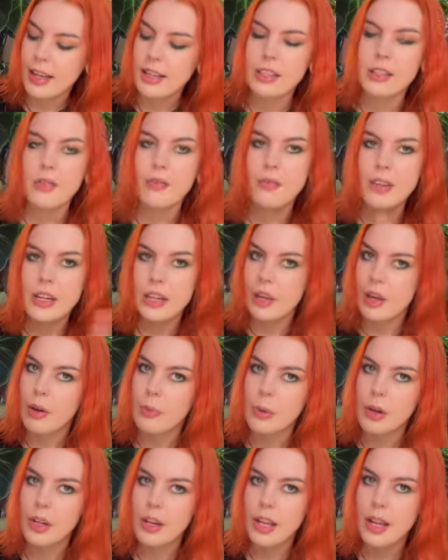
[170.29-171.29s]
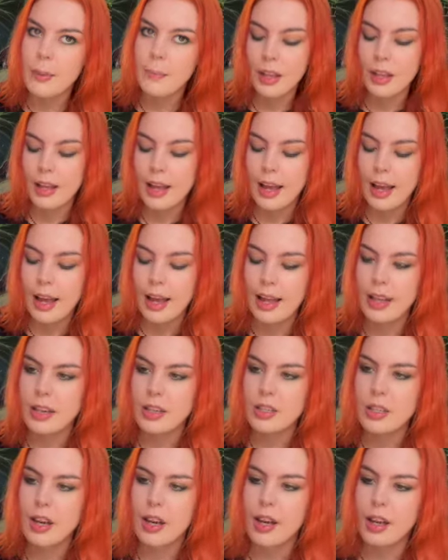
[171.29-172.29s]
I did a video on it
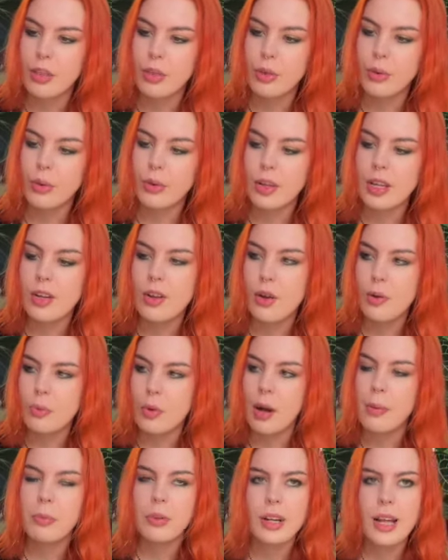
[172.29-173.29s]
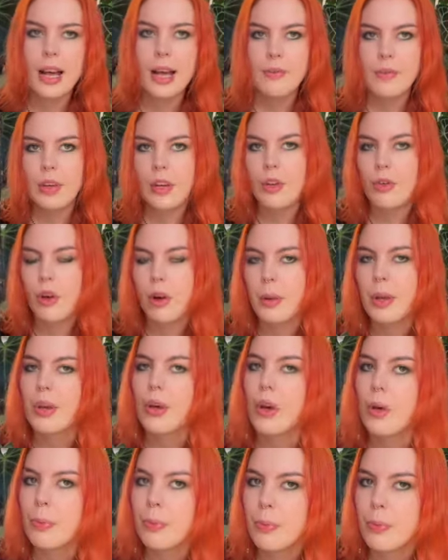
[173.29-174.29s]
and I thought, you know what, I'm gonna have it growing
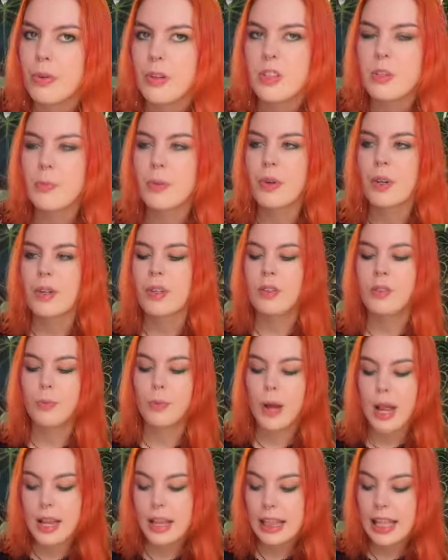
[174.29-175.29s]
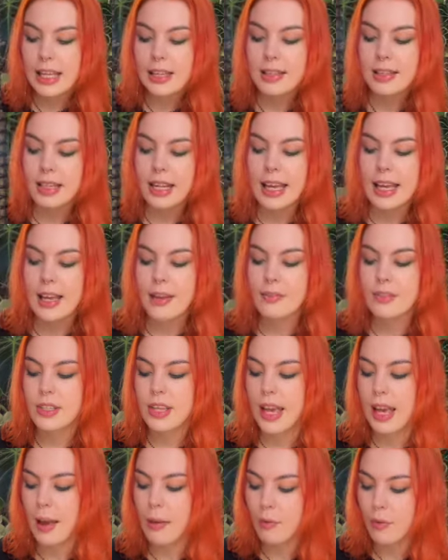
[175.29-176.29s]
upwards because when these leaves
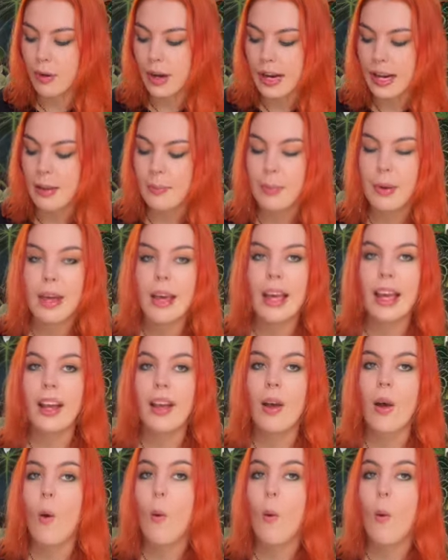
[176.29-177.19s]
get really big,